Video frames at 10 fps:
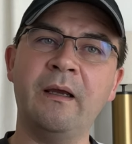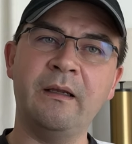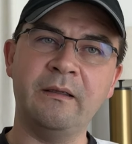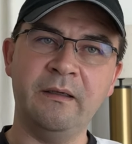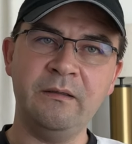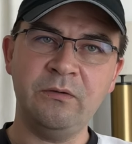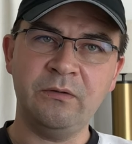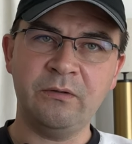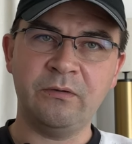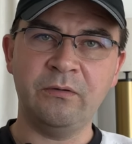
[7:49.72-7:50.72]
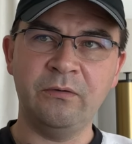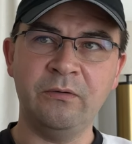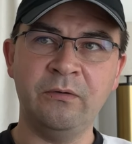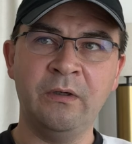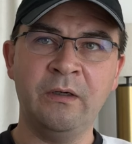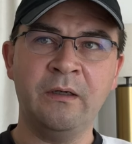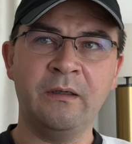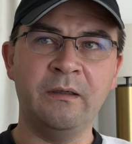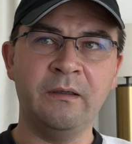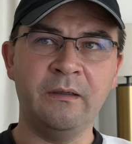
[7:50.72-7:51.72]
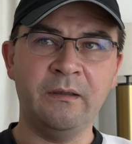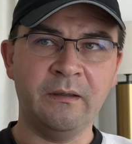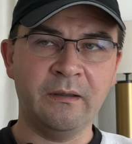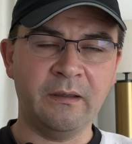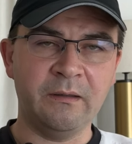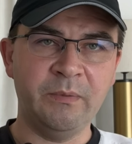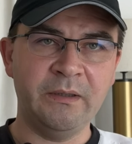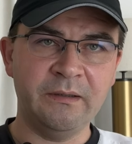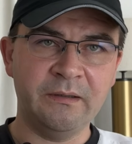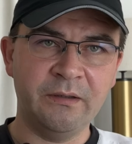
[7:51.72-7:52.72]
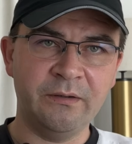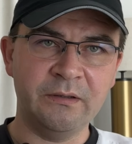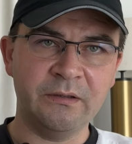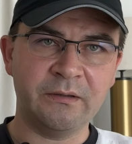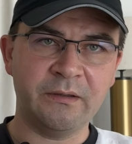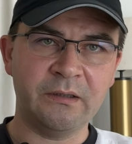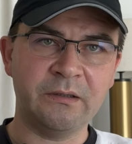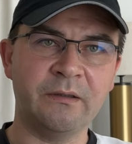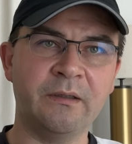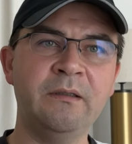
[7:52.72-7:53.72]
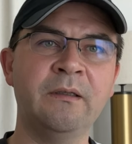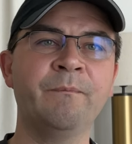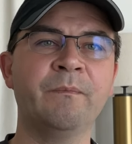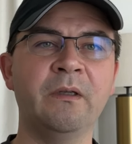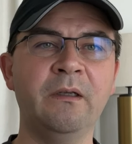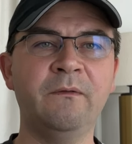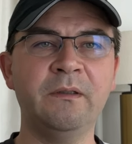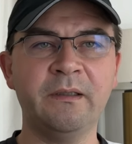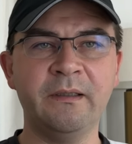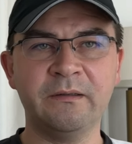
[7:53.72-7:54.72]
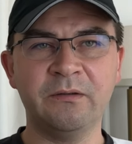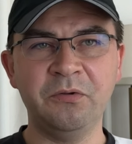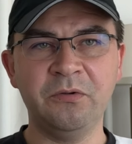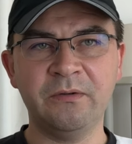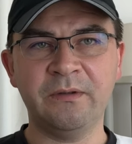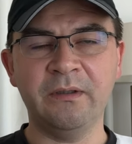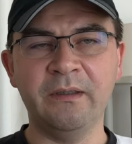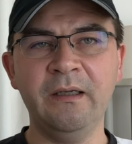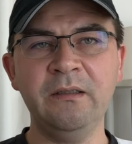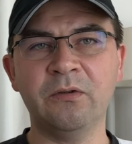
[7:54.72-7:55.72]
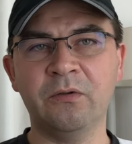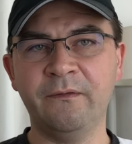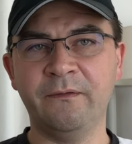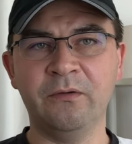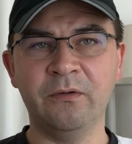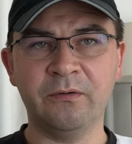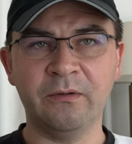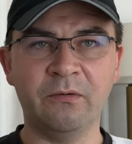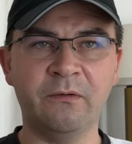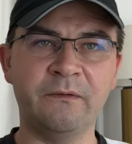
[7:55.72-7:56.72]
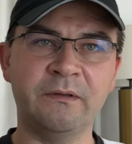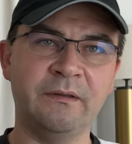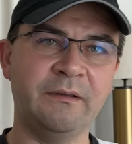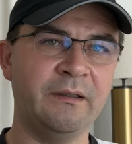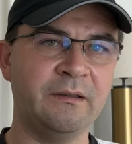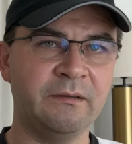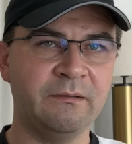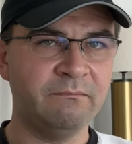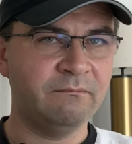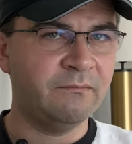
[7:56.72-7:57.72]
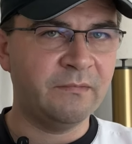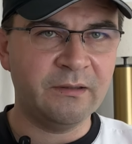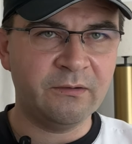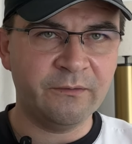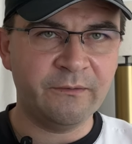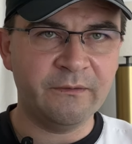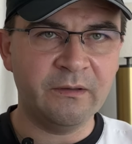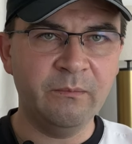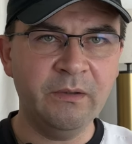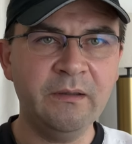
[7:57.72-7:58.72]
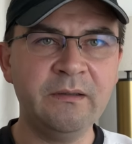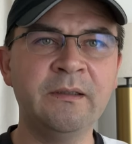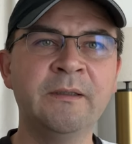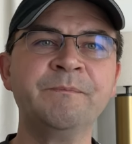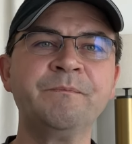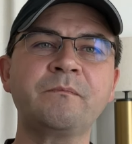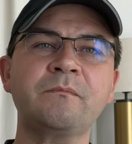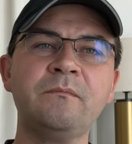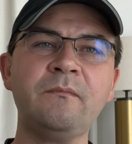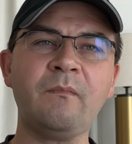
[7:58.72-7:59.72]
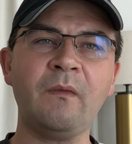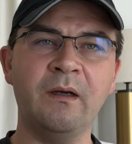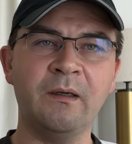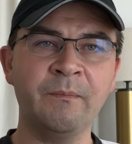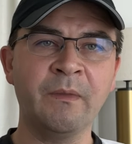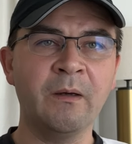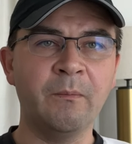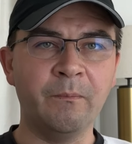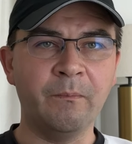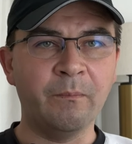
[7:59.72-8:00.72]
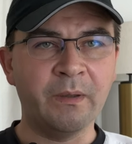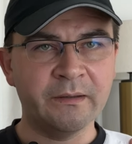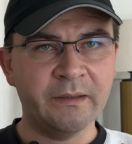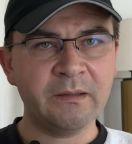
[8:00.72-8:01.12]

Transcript: and then you need to do the NBTC registration, right? That one takes 2 to 3 days, or if you go to the office, it takes 10 to 15 minutes. But